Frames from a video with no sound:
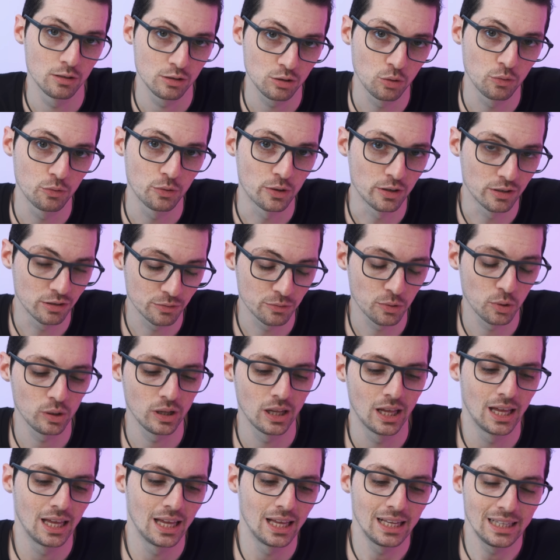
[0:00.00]
So first of
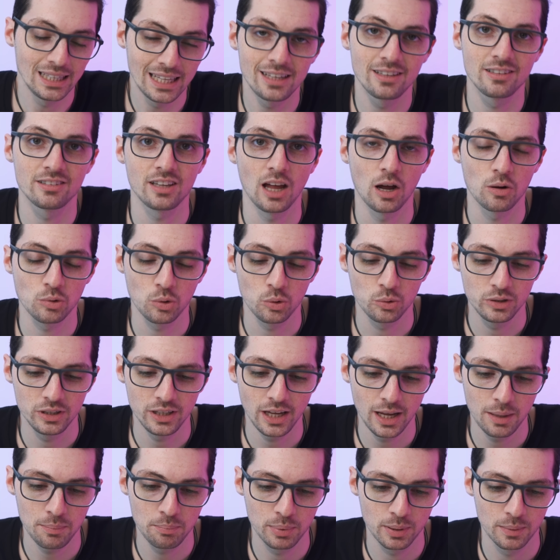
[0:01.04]
all, let's download
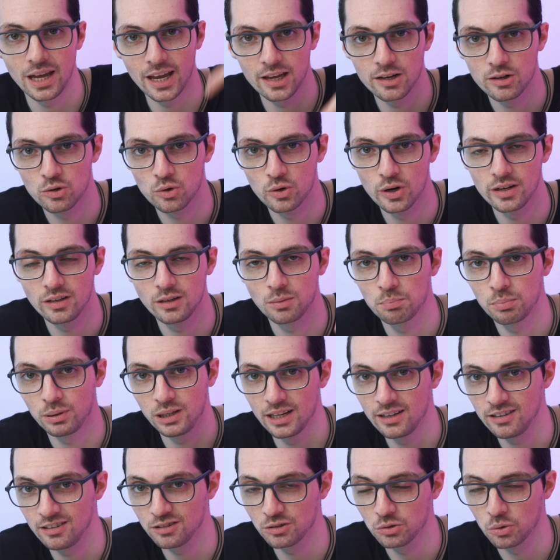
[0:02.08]
the app, Android,
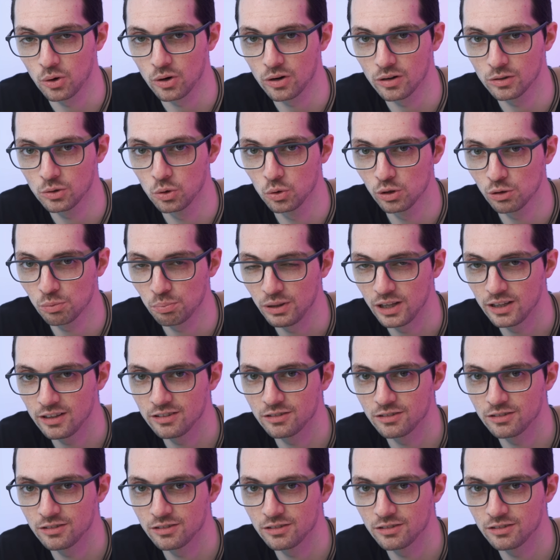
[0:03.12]
Play Store, Google Play